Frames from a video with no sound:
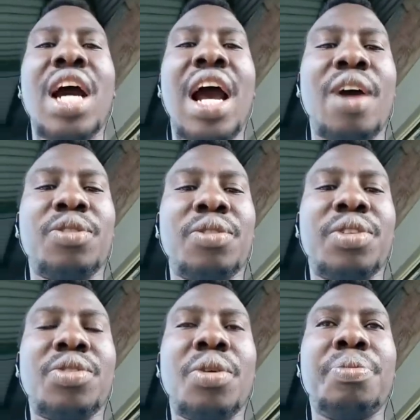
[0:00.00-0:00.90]
out of the
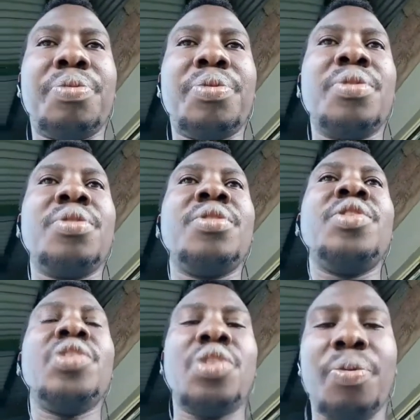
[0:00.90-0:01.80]
top
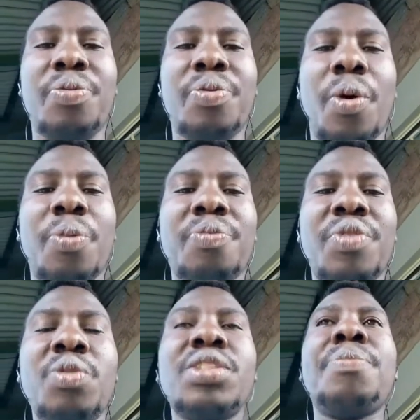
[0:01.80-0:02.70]
4.
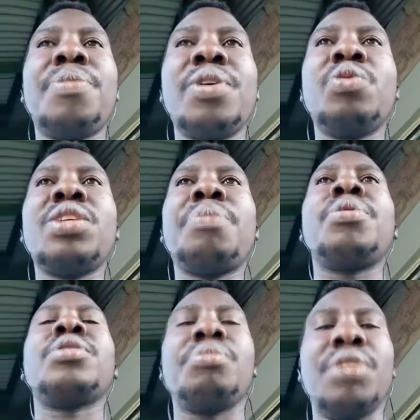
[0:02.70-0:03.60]
It was a
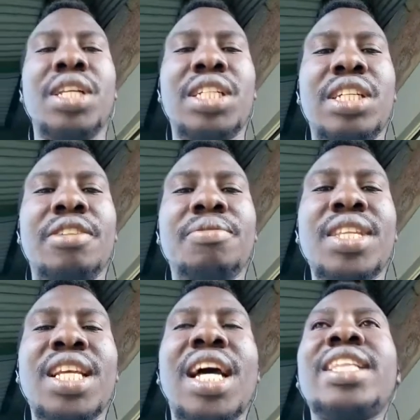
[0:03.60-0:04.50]
possibility.
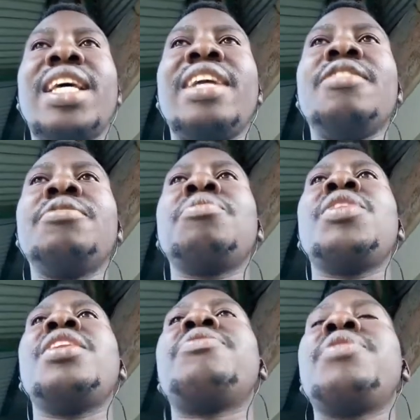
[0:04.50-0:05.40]
And then
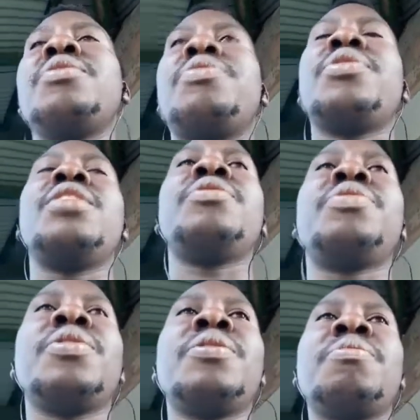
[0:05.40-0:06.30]
if
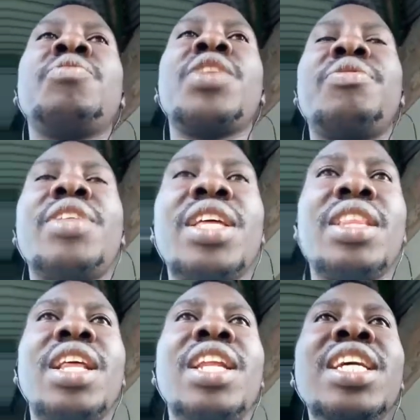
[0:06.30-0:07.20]

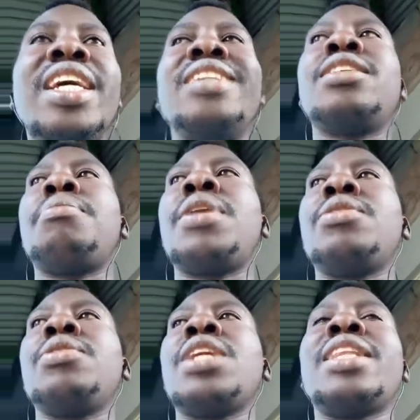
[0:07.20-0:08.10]
the league gets
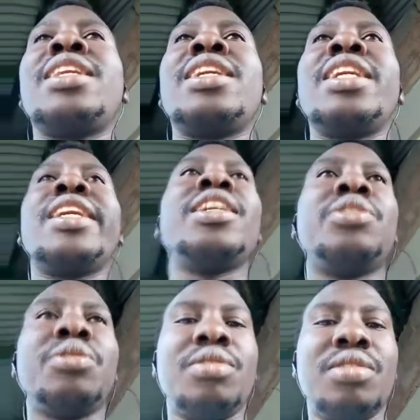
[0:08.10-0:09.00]
abandoned at the
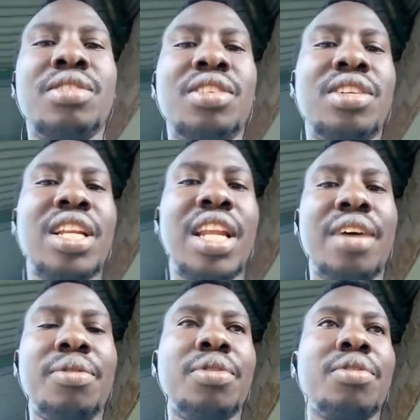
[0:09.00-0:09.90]
relegation
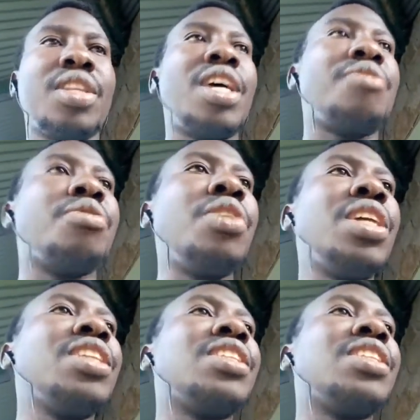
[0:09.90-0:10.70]
level, if you look at the